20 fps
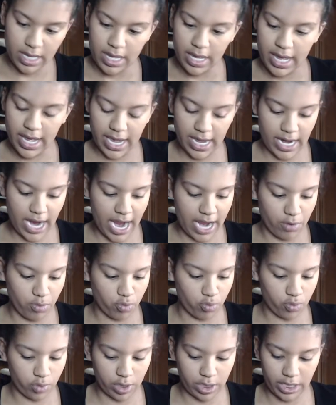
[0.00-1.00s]
And I
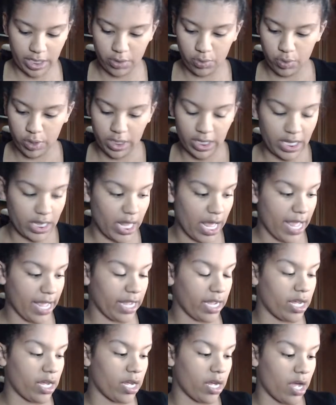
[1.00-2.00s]
really, really
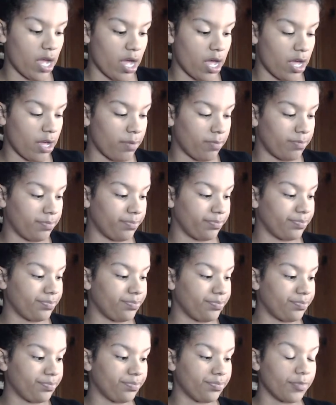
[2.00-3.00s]
like
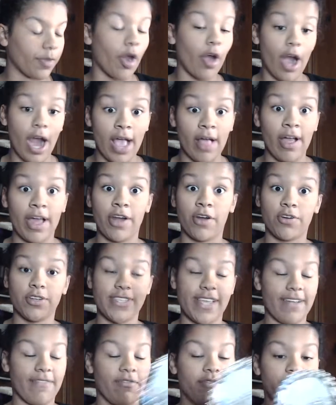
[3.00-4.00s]
their highlighters.
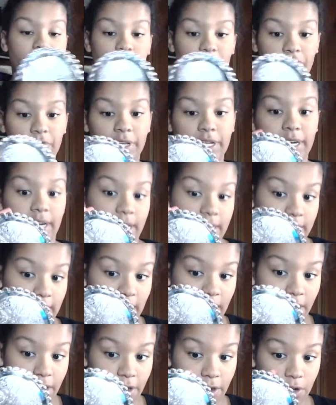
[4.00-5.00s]
They have really nice
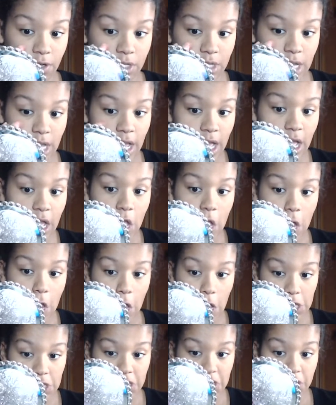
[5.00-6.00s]
highlighters.
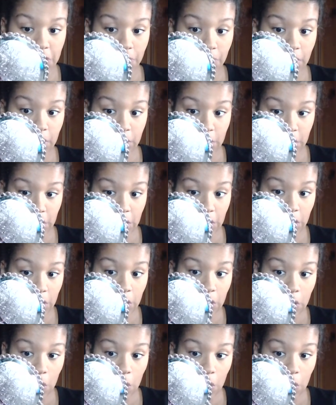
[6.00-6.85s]
Hence the reason